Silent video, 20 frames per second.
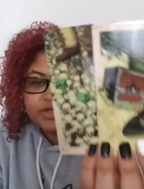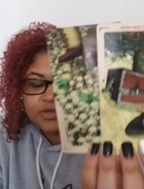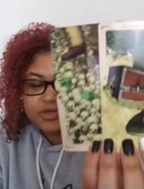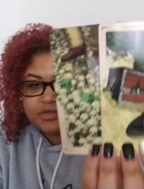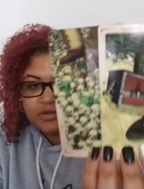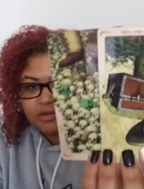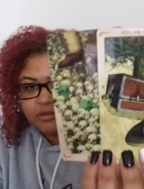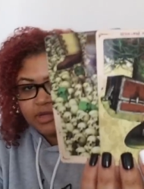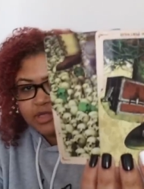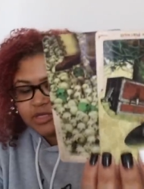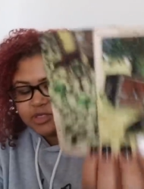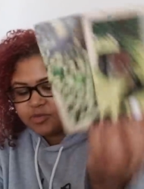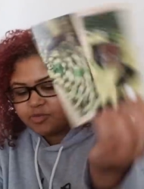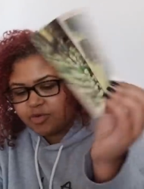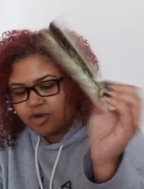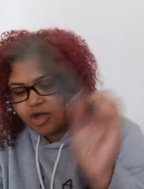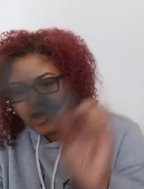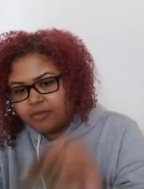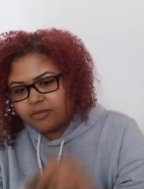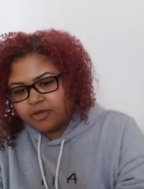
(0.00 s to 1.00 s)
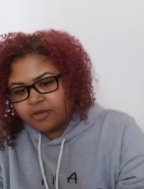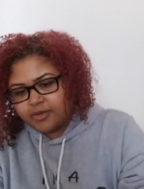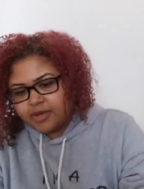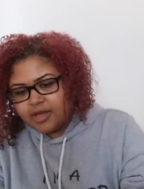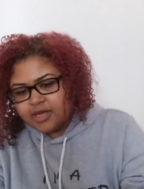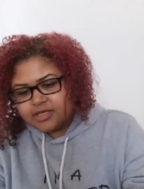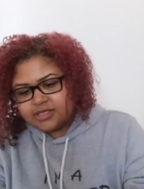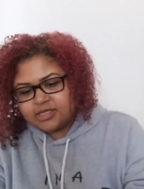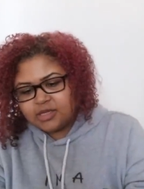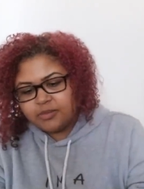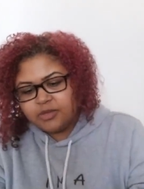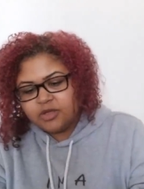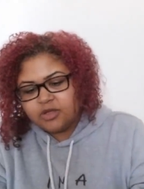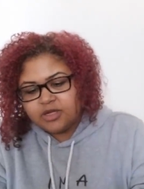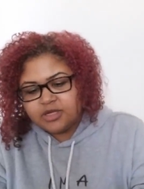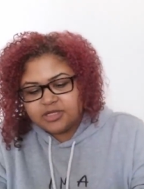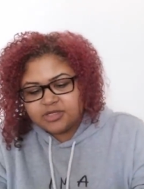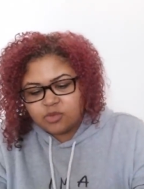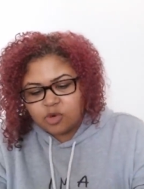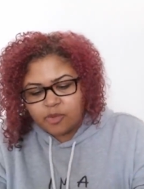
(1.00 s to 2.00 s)
something about this problem some of you it
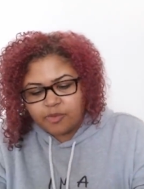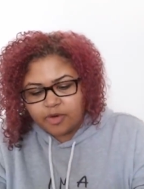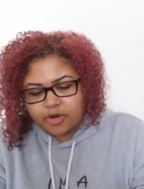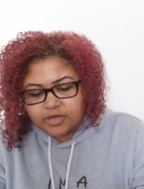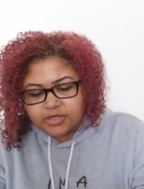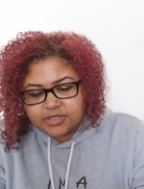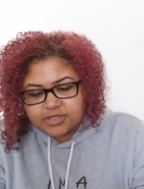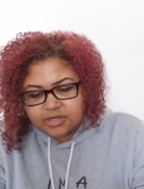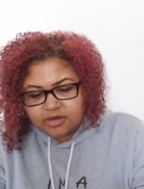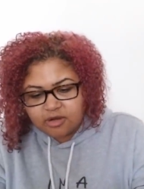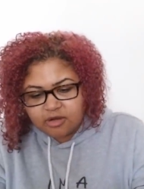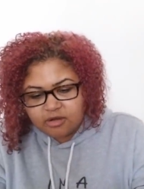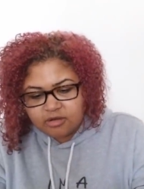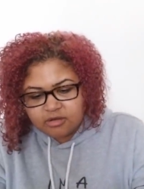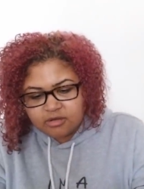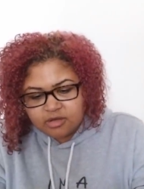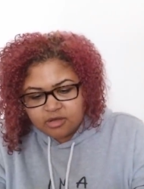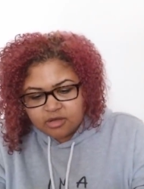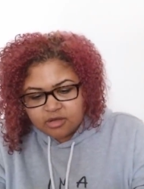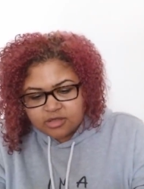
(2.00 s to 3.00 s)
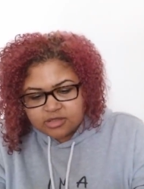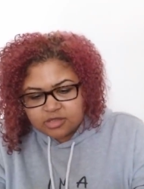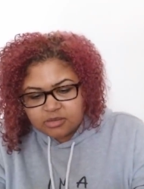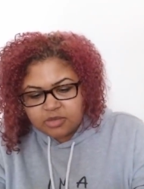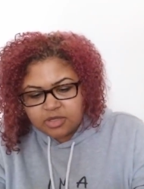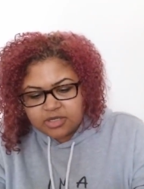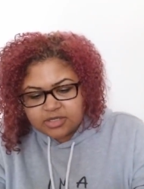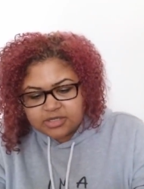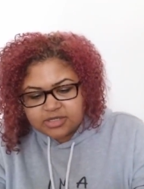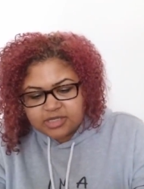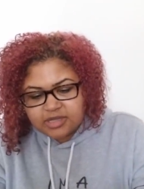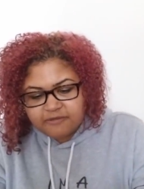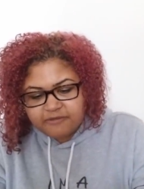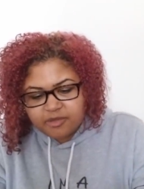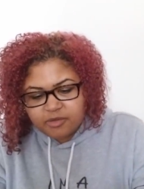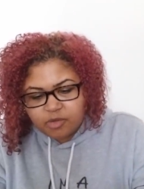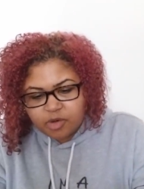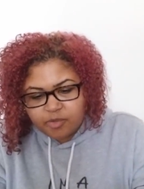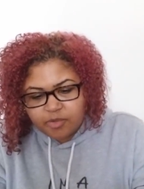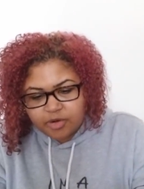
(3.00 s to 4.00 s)
is more personal some of it is definitely
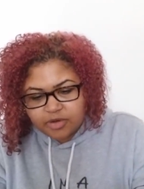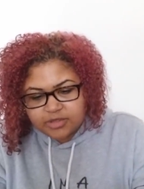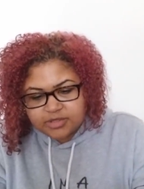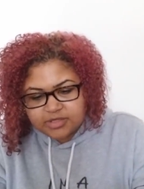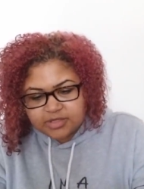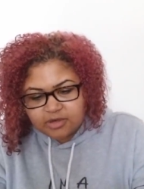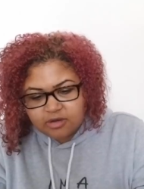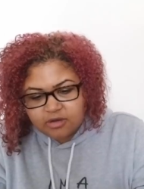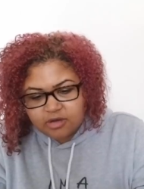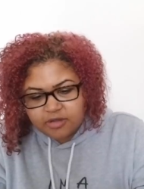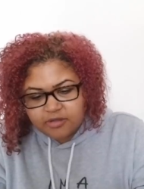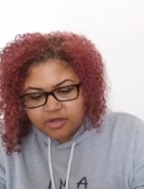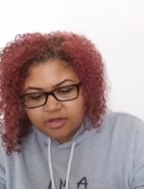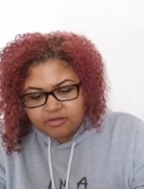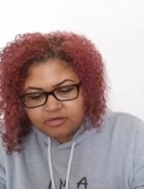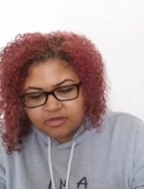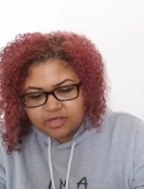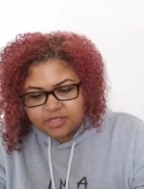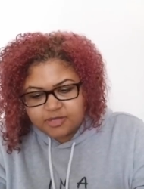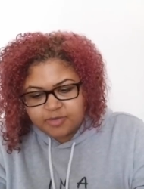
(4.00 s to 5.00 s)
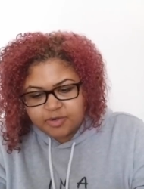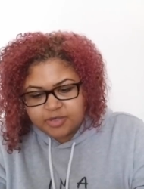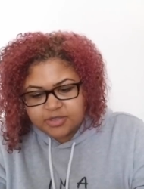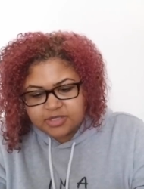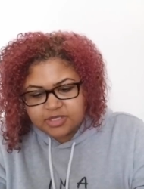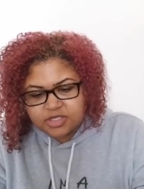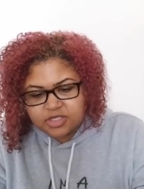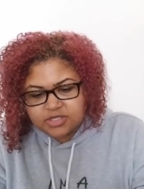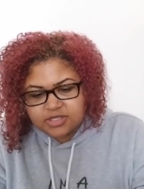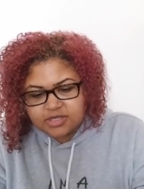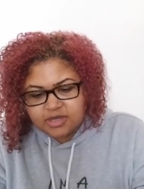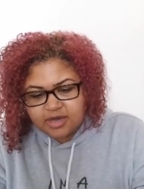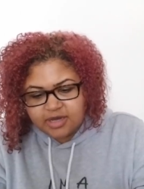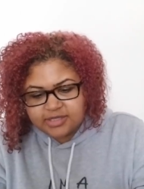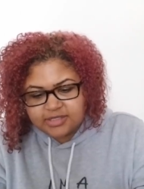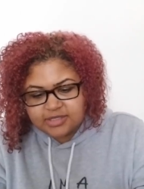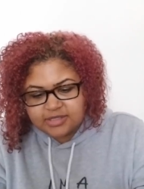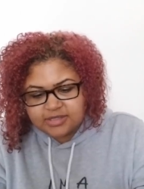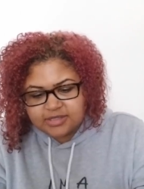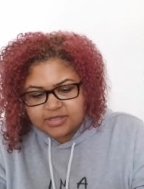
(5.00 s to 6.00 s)
more personal and that this person just
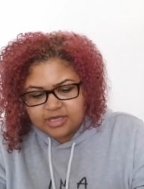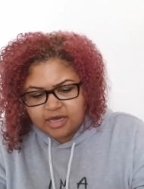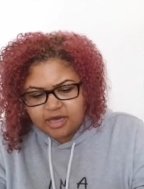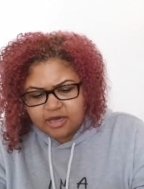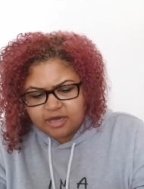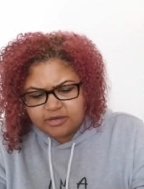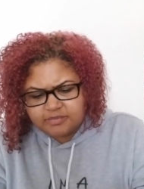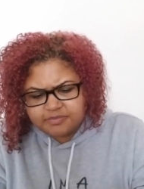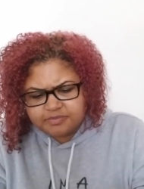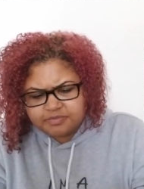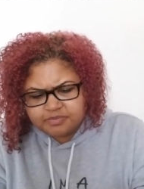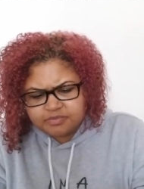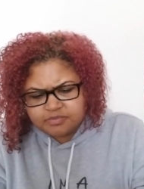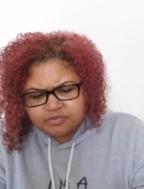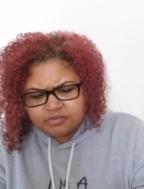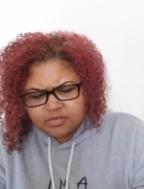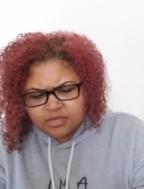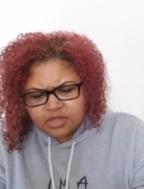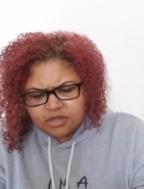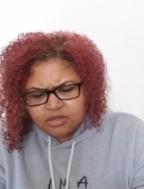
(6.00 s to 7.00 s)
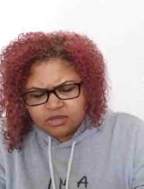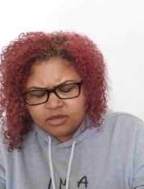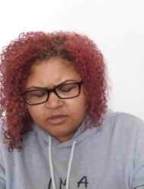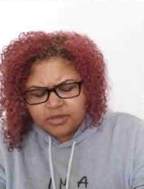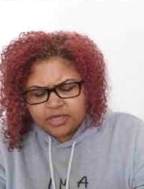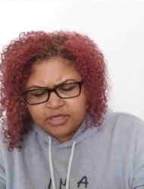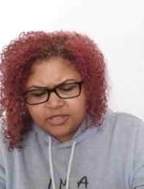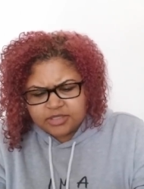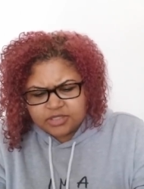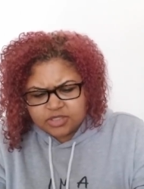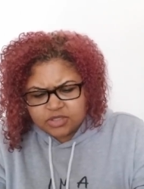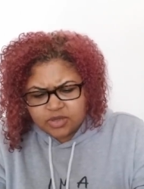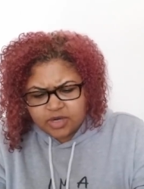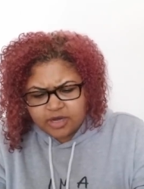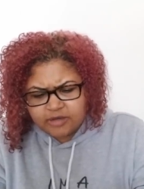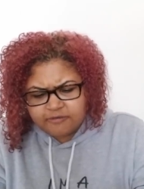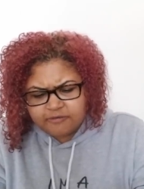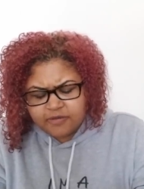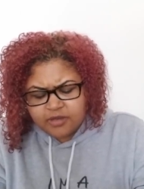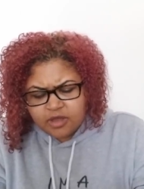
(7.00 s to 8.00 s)
causes um i'm getting
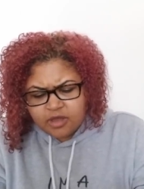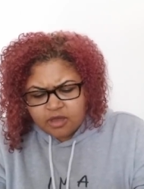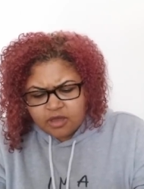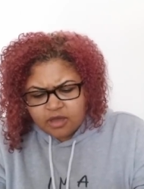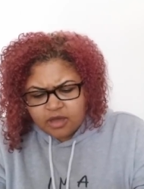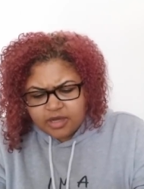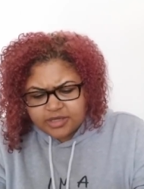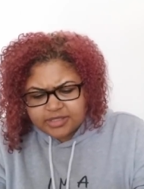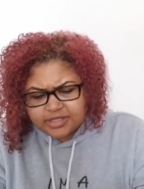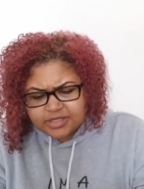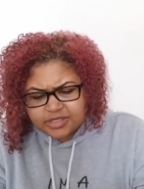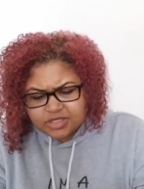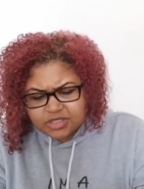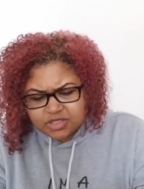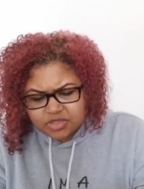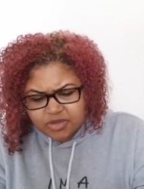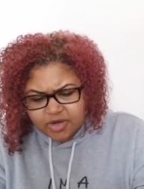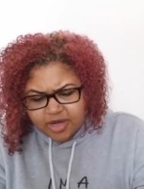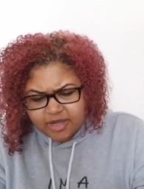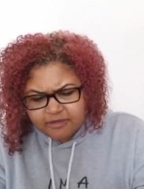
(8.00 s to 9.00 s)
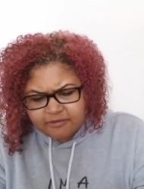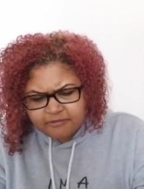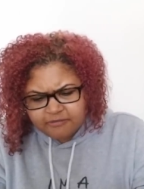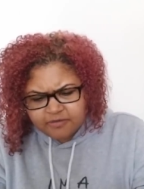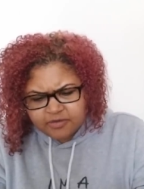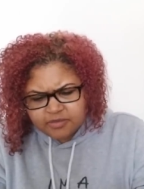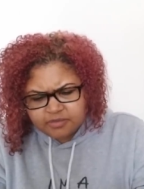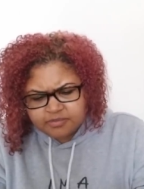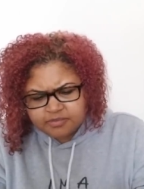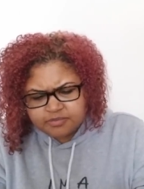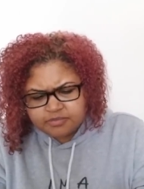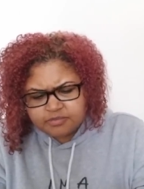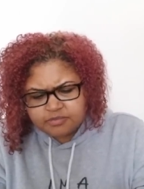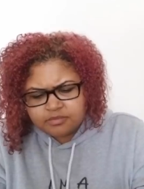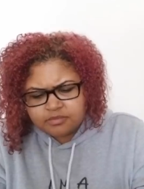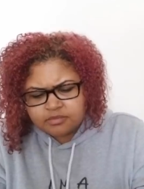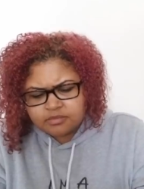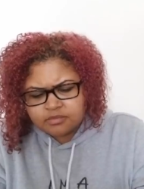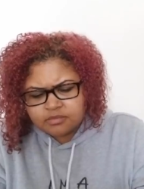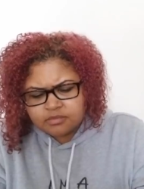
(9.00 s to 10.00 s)
strife causes strife
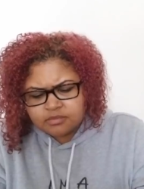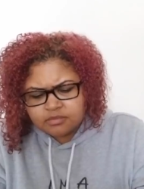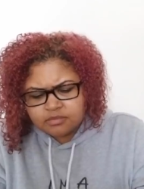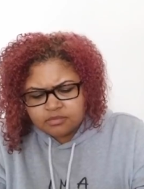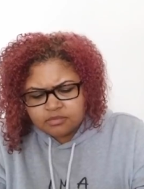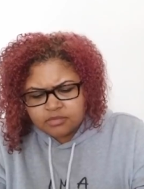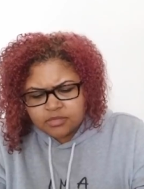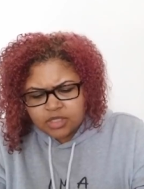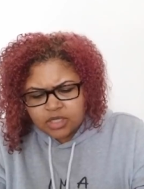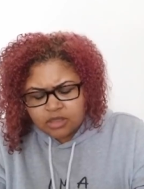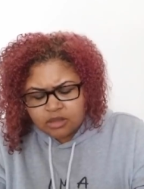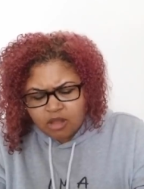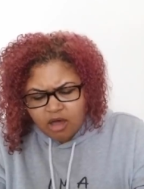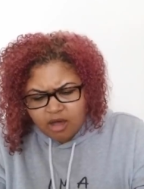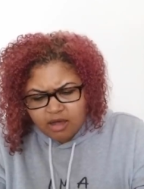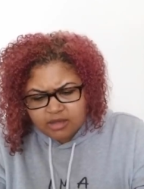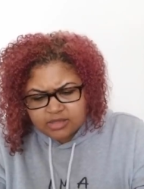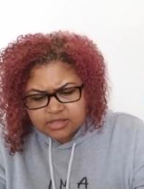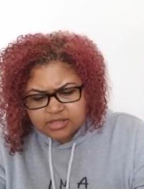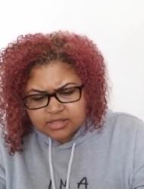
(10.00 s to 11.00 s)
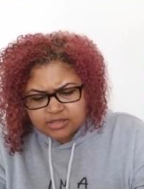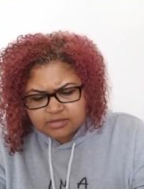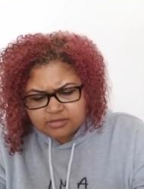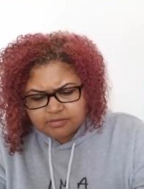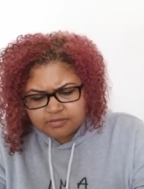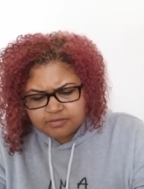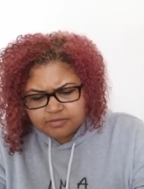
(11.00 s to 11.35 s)
loss